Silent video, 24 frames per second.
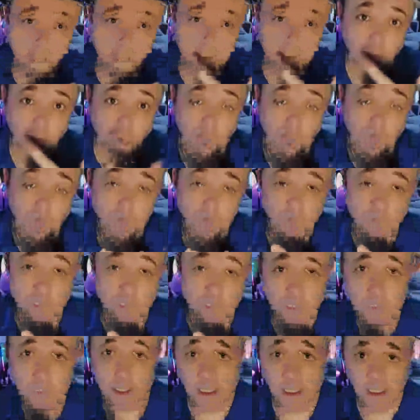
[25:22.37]
way of doing it
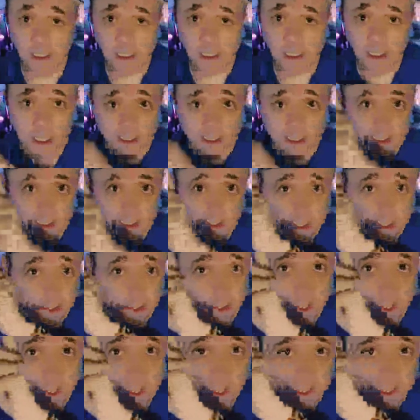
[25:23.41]
is see that
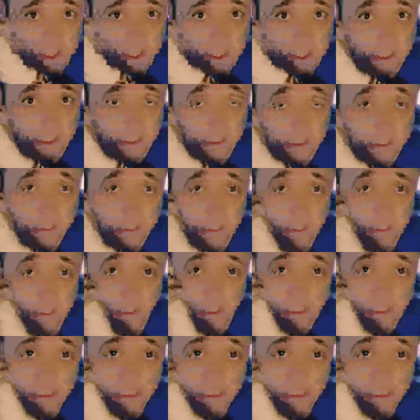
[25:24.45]
my picture.